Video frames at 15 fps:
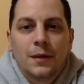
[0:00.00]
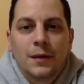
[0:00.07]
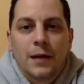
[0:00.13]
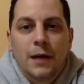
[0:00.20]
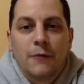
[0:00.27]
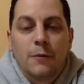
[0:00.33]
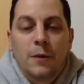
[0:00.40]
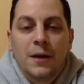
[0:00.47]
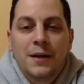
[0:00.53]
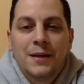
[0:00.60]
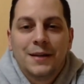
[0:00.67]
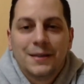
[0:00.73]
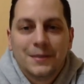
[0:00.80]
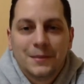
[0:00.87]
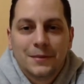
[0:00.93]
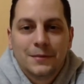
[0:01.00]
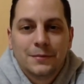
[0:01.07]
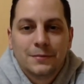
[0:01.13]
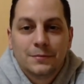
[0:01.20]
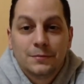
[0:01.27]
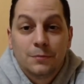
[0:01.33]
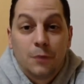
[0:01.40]
Everybody,
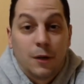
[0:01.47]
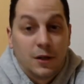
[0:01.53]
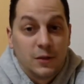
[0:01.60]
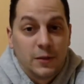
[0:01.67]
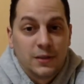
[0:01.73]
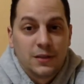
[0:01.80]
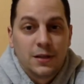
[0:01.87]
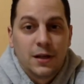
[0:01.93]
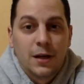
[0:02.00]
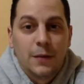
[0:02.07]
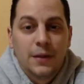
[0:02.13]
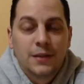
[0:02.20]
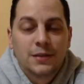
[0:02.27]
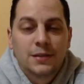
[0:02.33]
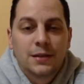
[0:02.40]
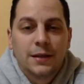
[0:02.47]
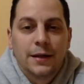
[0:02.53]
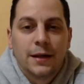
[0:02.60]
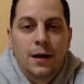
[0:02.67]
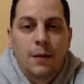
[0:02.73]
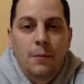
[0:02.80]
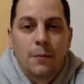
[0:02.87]
Mark Spector Comics,
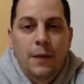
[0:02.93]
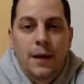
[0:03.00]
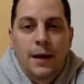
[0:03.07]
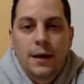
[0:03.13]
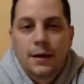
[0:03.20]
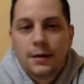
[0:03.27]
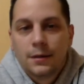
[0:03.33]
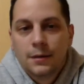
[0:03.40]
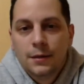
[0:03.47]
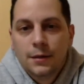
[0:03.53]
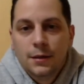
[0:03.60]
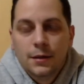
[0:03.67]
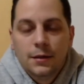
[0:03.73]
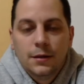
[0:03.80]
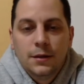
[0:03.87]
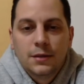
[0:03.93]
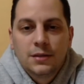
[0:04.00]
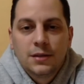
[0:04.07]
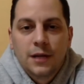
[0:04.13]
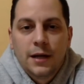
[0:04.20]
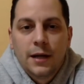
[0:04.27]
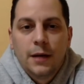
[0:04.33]
and I'm back. This
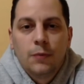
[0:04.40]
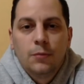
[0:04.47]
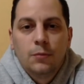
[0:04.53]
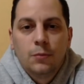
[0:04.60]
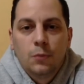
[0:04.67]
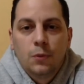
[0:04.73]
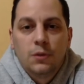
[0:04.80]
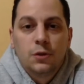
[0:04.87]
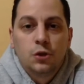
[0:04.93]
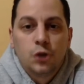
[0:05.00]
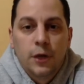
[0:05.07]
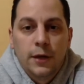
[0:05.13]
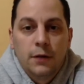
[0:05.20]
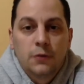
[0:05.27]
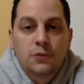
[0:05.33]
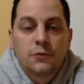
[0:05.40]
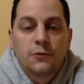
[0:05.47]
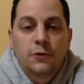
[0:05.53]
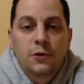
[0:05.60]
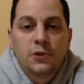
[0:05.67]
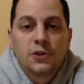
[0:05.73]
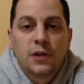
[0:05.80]
time with the channel's
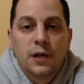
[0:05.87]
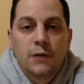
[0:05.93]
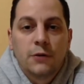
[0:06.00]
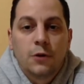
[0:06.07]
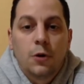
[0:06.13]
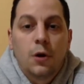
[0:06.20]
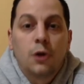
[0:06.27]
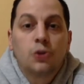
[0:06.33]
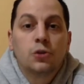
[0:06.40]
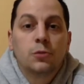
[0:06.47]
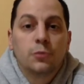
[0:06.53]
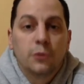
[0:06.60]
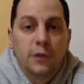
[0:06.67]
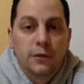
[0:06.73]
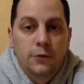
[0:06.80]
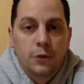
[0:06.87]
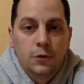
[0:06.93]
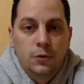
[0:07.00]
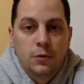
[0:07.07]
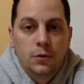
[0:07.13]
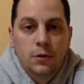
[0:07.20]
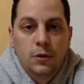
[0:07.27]
first ever auction preview.
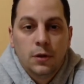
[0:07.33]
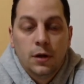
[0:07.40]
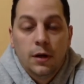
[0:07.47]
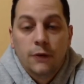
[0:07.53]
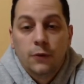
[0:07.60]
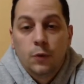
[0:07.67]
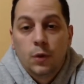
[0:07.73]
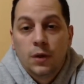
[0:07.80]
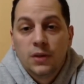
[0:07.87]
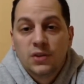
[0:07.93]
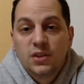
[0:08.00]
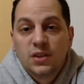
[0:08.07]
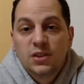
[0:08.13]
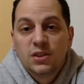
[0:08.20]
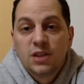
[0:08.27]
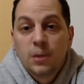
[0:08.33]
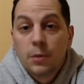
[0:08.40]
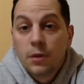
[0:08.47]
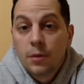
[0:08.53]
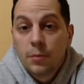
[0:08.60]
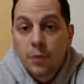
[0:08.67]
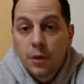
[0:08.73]
If you want to see some
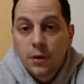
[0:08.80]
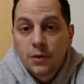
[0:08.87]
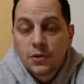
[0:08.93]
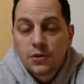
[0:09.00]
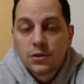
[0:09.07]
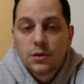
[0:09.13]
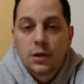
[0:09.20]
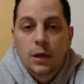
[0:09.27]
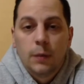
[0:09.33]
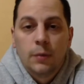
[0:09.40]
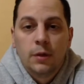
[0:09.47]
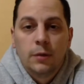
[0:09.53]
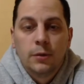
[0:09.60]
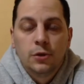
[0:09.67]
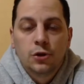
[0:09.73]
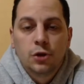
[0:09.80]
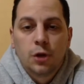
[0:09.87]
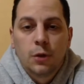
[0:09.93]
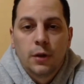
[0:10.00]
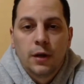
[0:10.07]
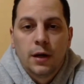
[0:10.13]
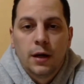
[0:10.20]
of the books I'm going to be
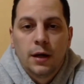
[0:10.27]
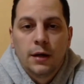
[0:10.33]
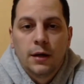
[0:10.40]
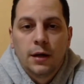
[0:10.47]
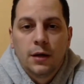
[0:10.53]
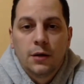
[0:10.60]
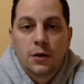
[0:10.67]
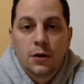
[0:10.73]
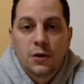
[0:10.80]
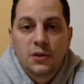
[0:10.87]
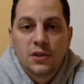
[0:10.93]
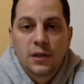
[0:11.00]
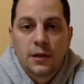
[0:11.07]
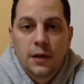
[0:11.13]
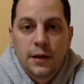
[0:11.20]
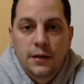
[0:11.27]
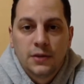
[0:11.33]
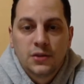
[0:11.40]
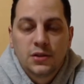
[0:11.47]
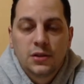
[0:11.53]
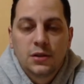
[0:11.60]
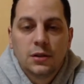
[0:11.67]
showing on Thursday
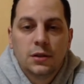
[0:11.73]
night's